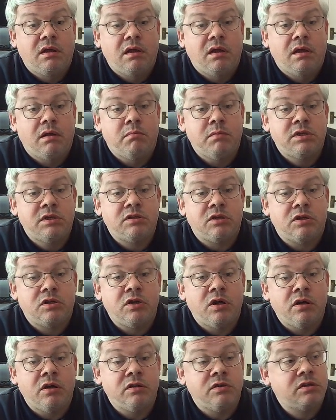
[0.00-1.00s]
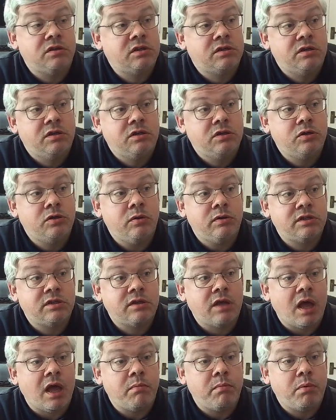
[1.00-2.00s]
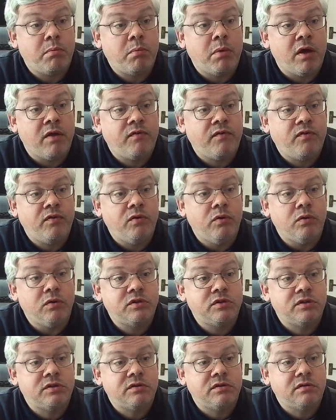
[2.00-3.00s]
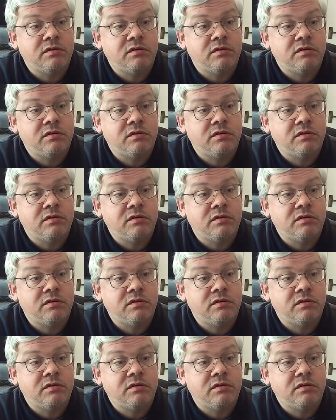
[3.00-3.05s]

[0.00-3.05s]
missed a chance to escape by force.